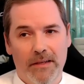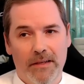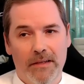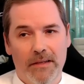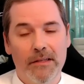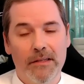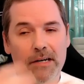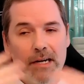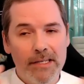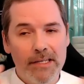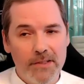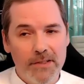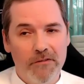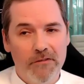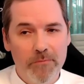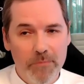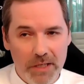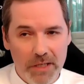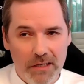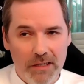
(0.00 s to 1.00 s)
The rest of
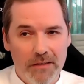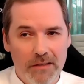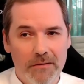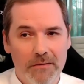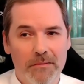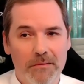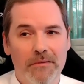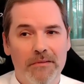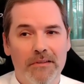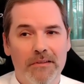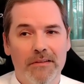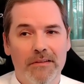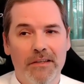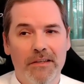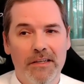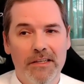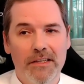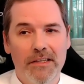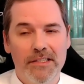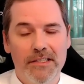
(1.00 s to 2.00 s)
me
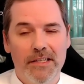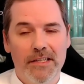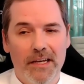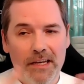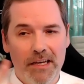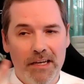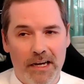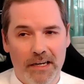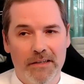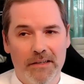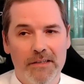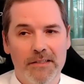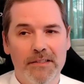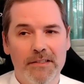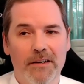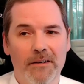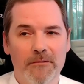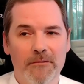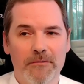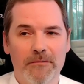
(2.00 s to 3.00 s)
is the higher
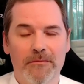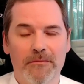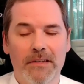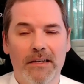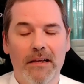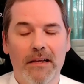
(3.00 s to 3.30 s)
self.